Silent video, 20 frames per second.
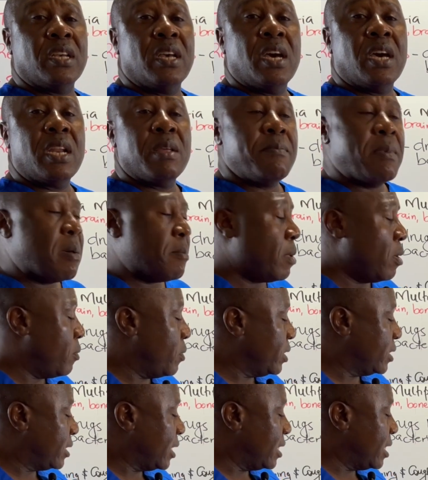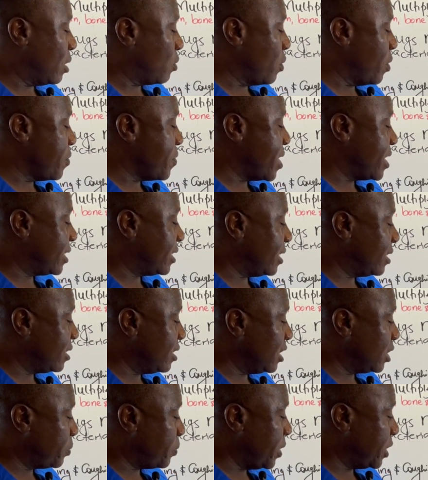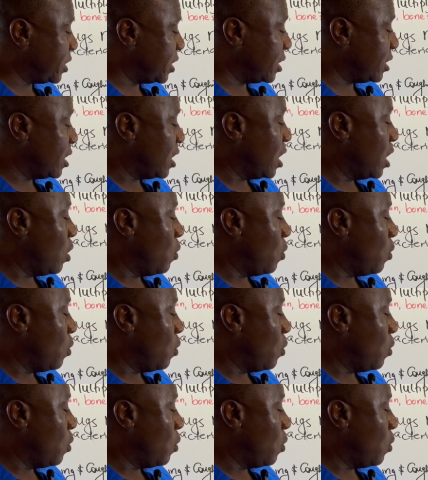Remember, we said that when we assess this patient,